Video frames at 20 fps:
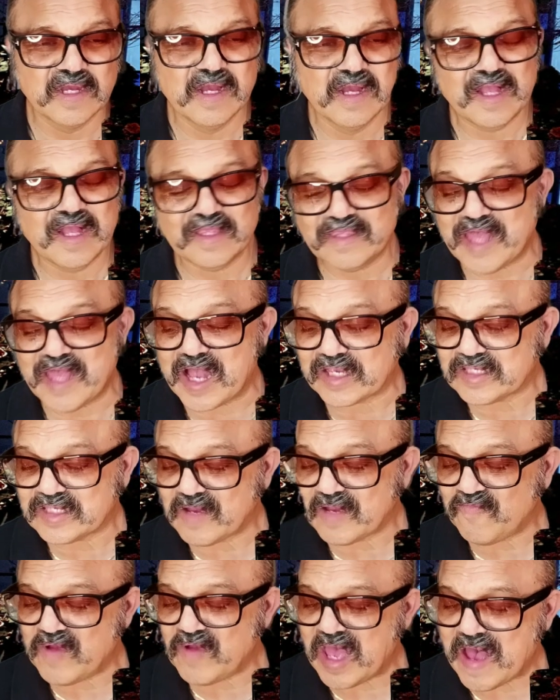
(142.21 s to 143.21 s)
Next
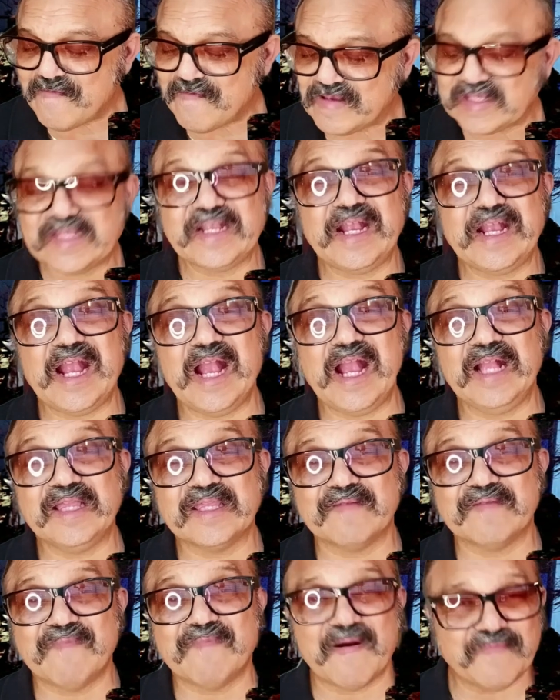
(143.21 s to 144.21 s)
up we have is
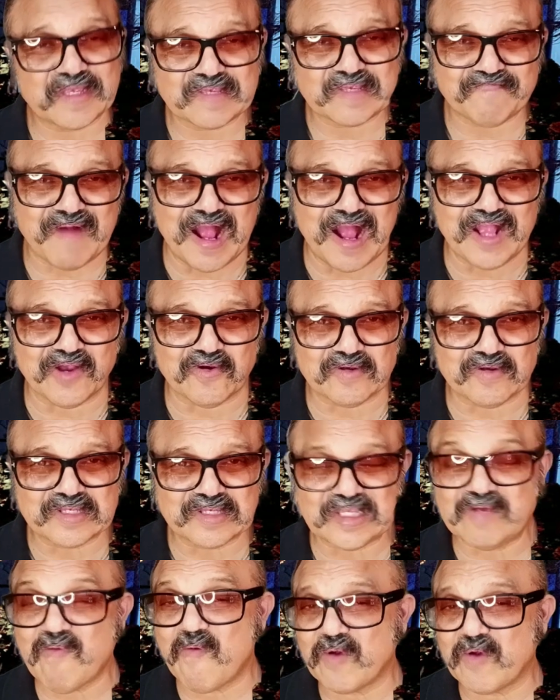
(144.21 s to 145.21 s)
Kingdom of the Spiders.
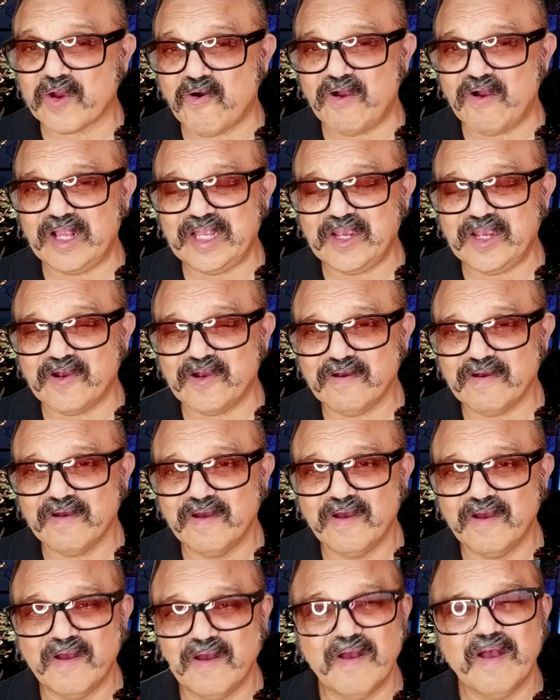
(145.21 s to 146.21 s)
See where we're going here?
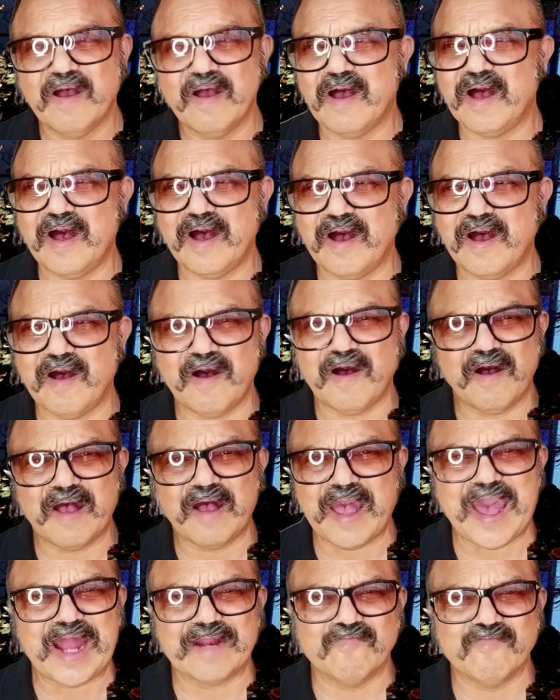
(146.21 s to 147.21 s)

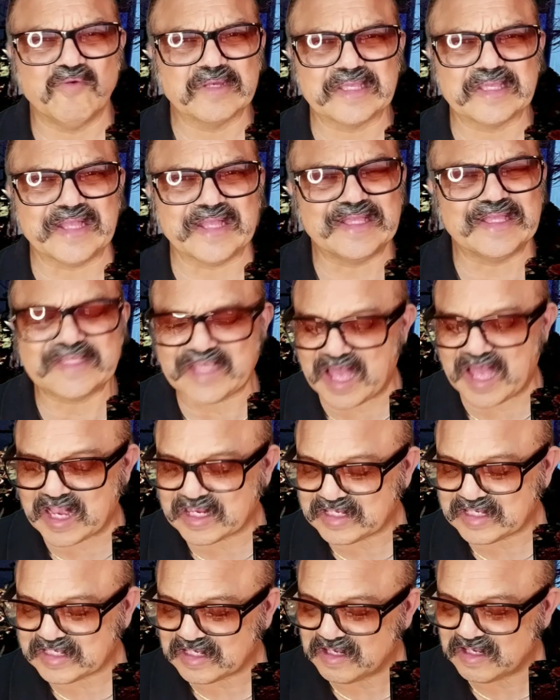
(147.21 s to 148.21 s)
Animals and
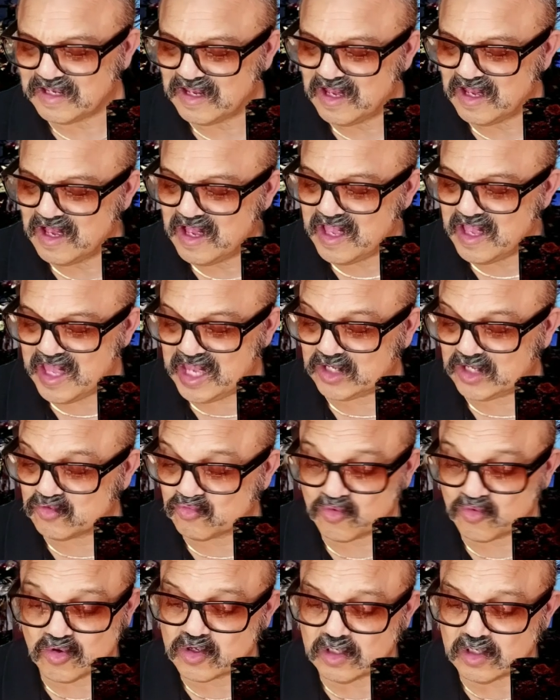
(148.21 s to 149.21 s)
insects. In
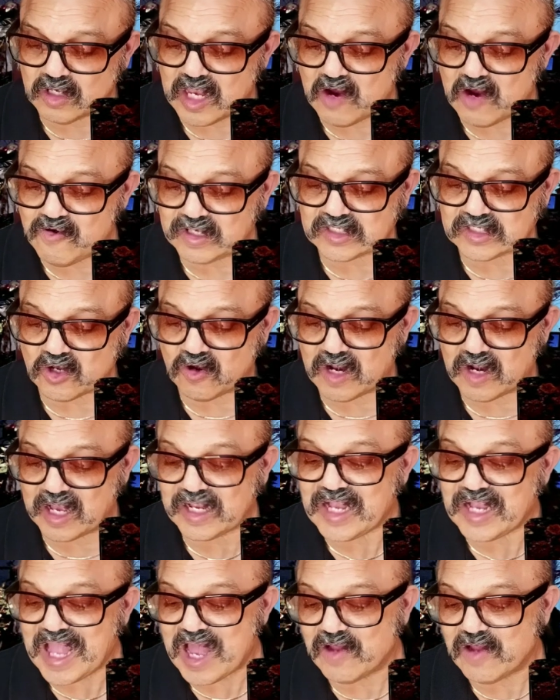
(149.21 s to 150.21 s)
rural Arizona,
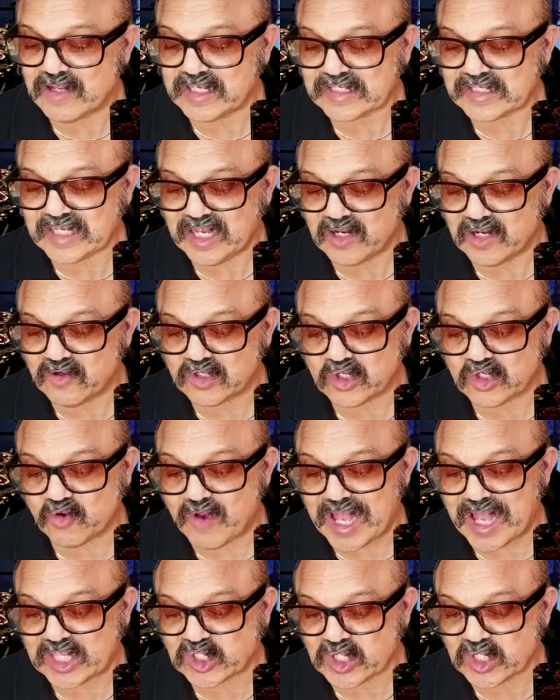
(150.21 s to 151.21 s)
countless killer
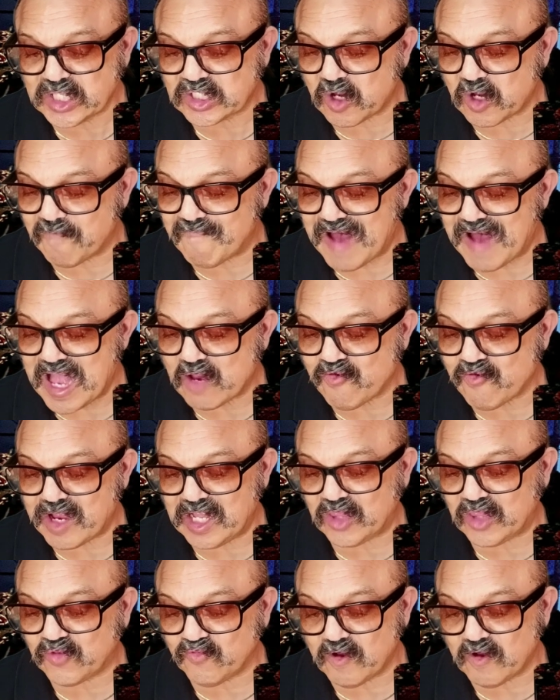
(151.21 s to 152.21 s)
tarantulas are
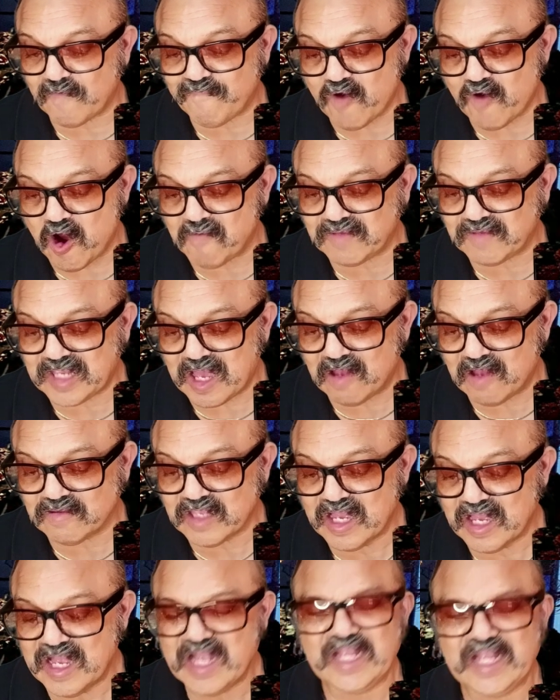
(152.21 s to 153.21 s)
migrating through a farm
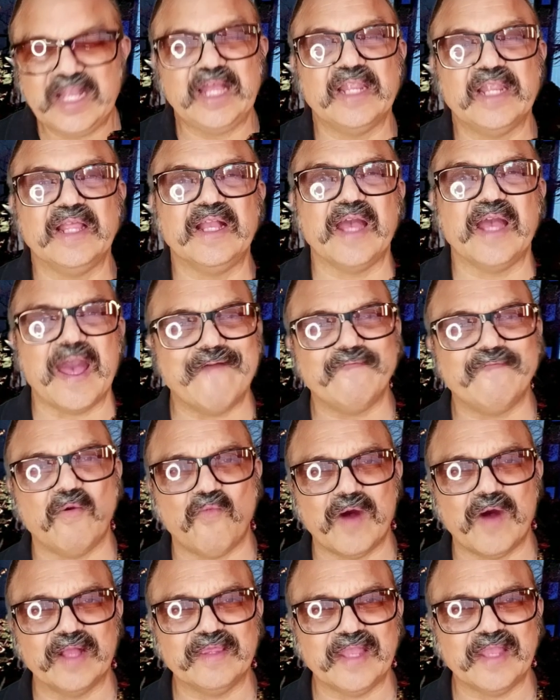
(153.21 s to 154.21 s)
town, killing
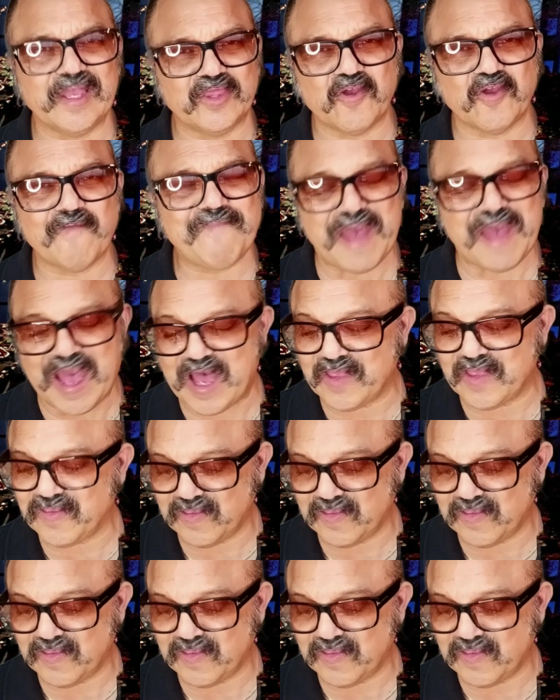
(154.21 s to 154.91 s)
everyone in their path.